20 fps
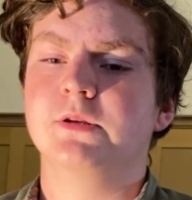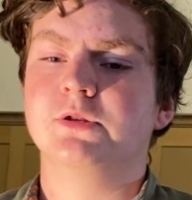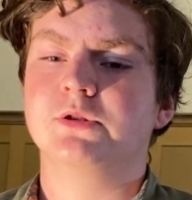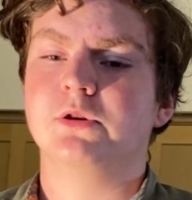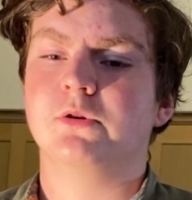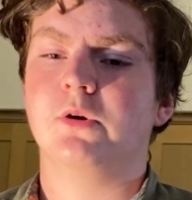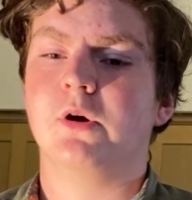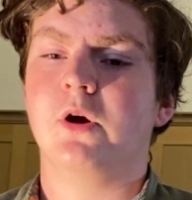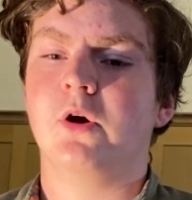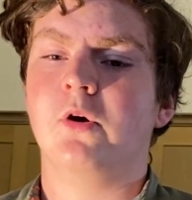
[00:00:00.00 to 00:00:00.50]

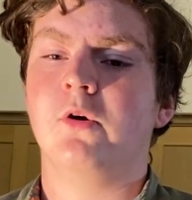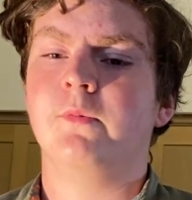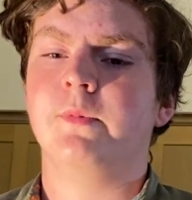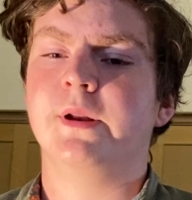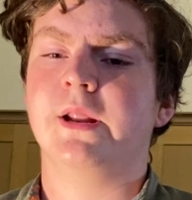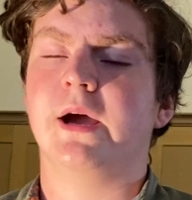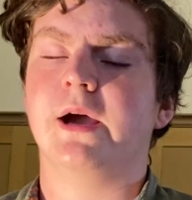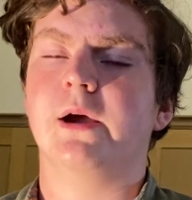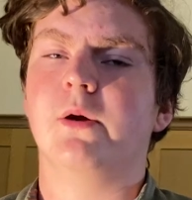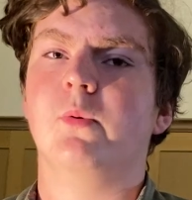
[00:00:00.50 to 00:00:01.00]
So
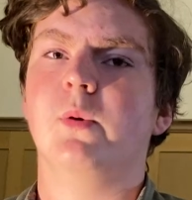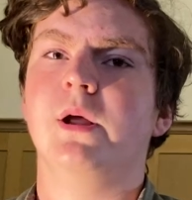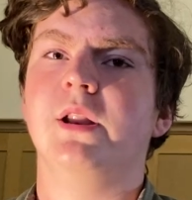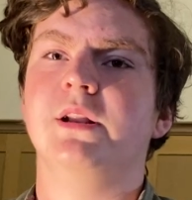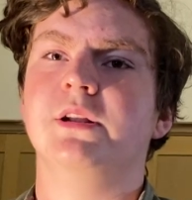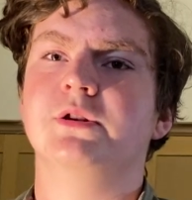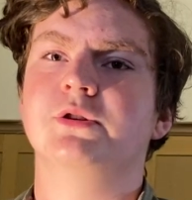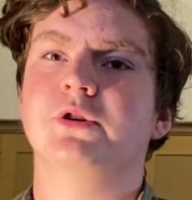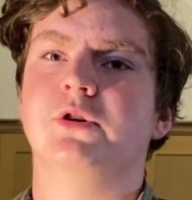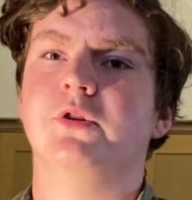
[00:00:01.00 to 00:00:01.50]
Obadiah went
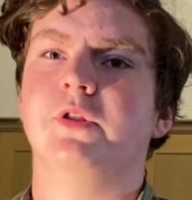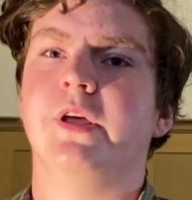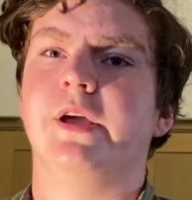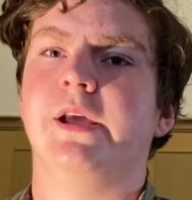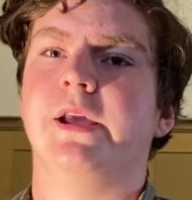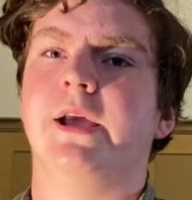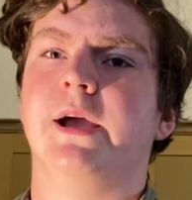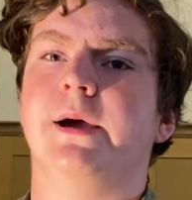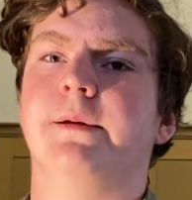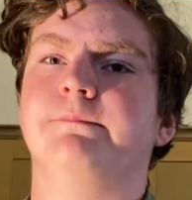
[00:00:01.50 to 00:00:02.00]
and told
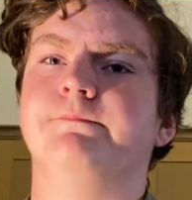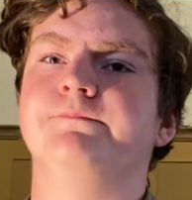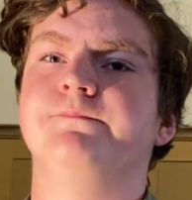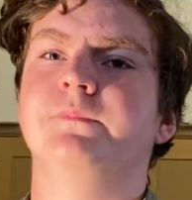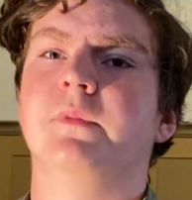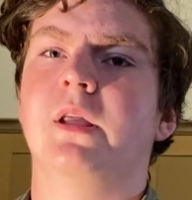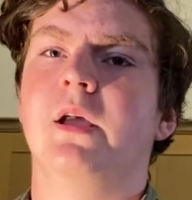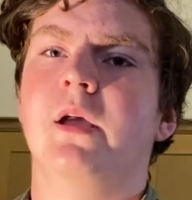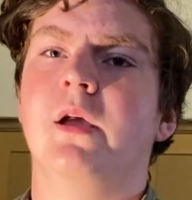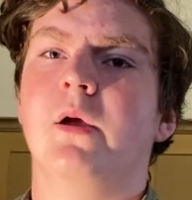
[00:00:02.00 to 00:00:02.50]
Ahab.
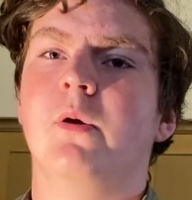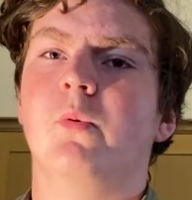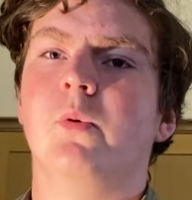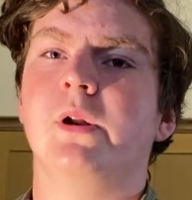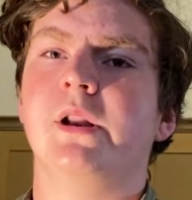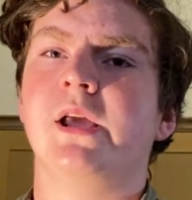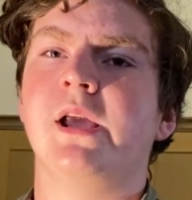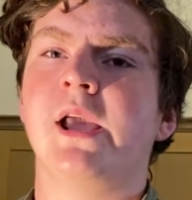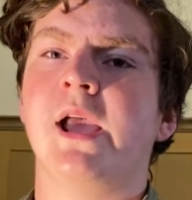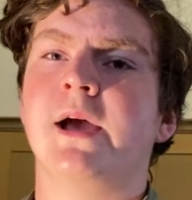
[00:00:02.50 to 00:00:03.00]

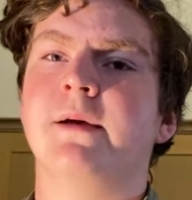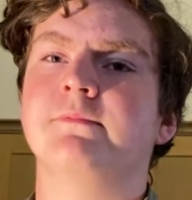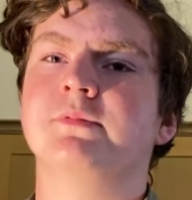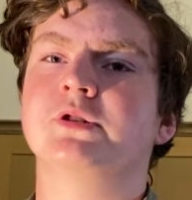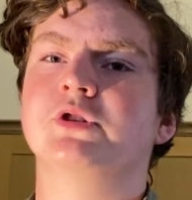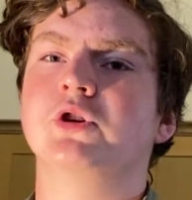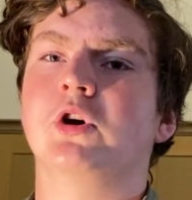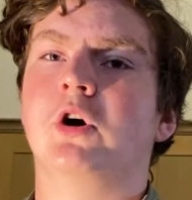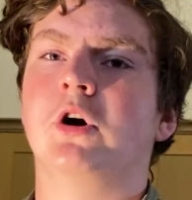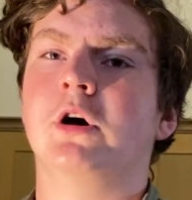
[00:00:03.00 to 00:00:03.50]
When Ahab
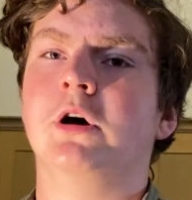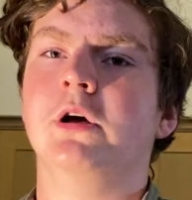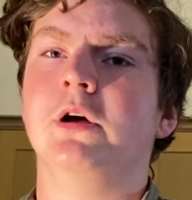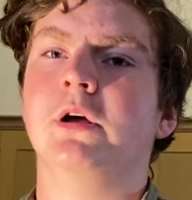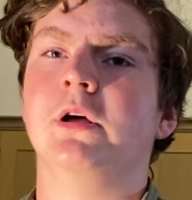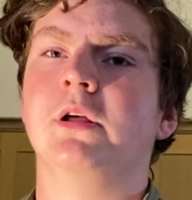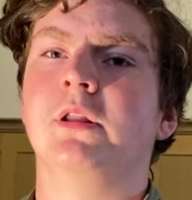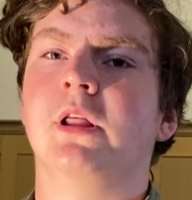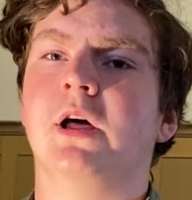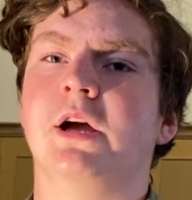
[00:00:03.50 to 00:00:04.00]

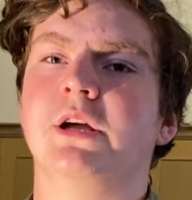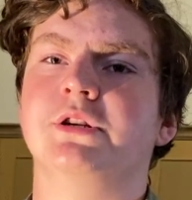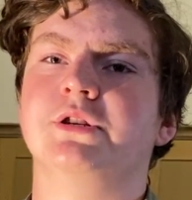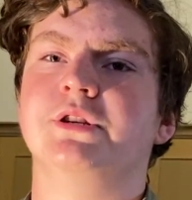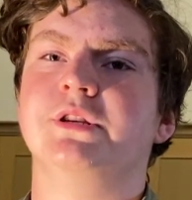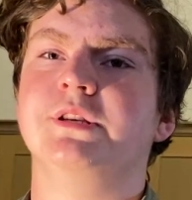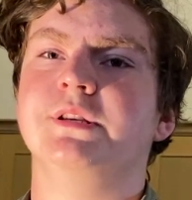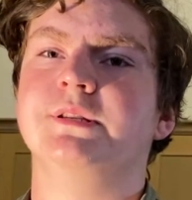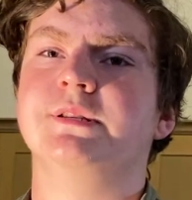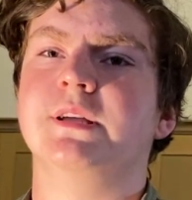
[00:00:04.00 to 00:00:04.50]
saw
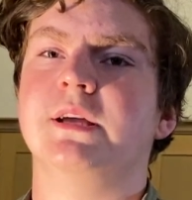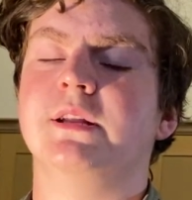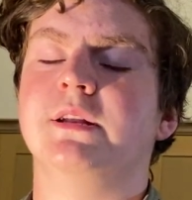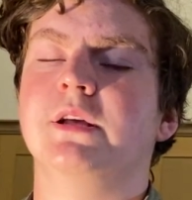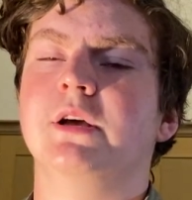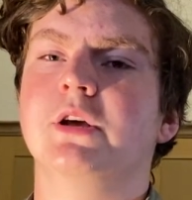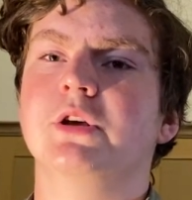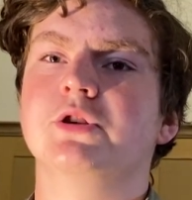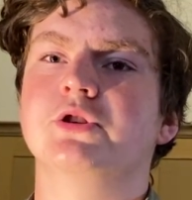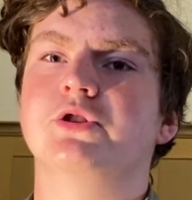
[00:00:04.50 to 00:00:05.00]
Elijah, he said,
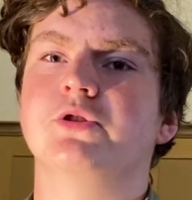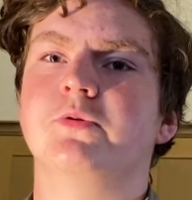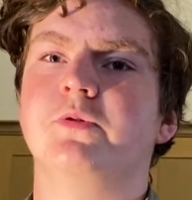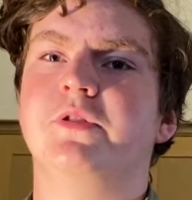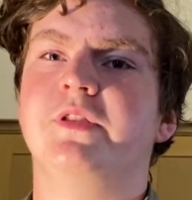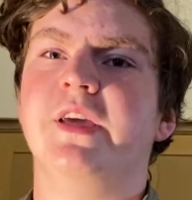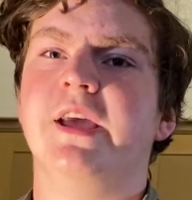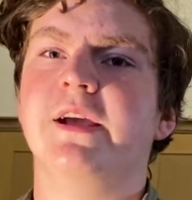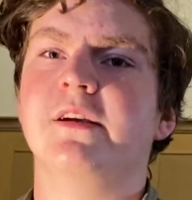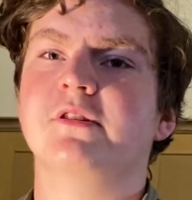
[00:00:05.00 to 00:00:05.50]
So
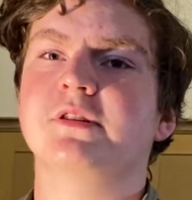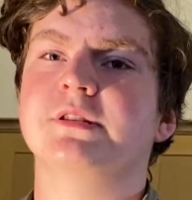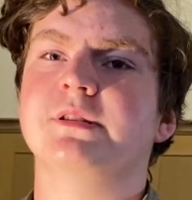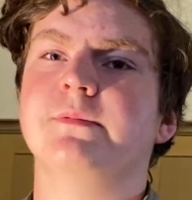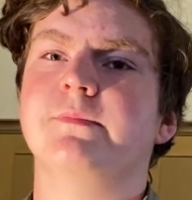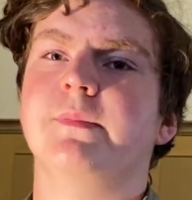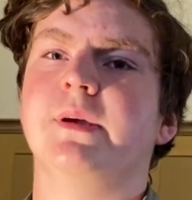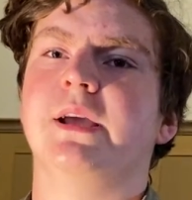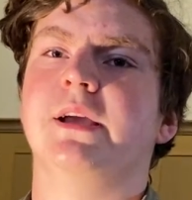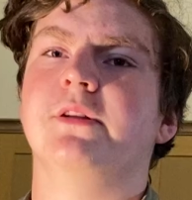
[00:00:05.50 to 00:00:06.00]
there is
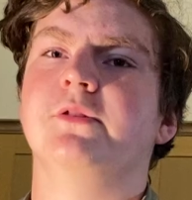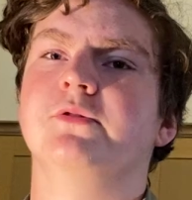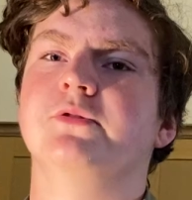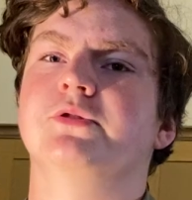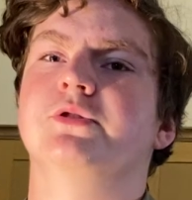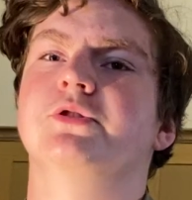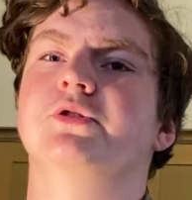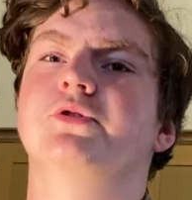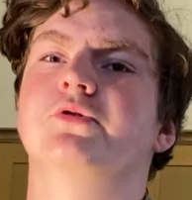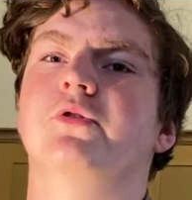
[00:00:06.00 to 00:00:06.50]
the man
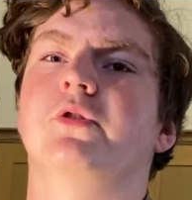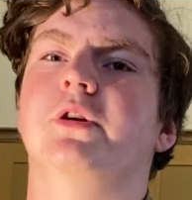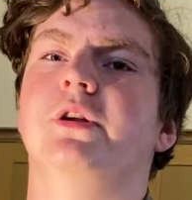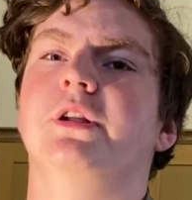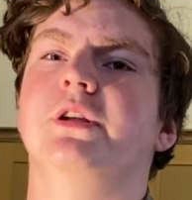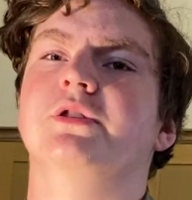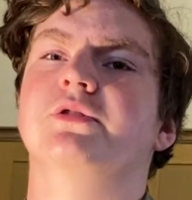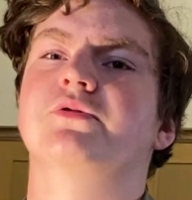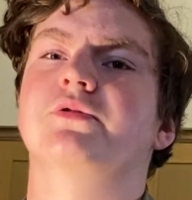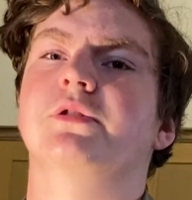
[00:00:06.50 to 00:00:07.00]
who's destroyed
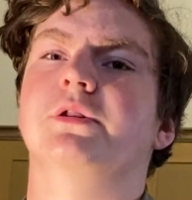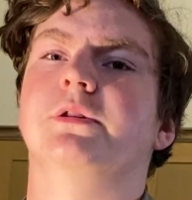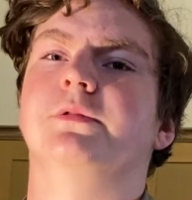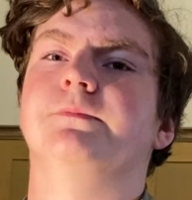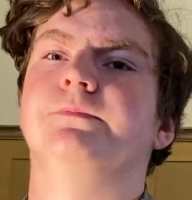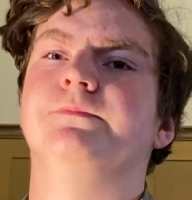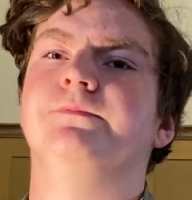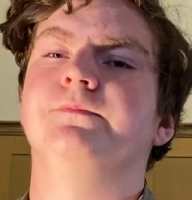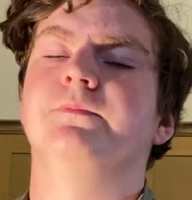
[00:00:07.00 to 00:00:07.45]
Israel.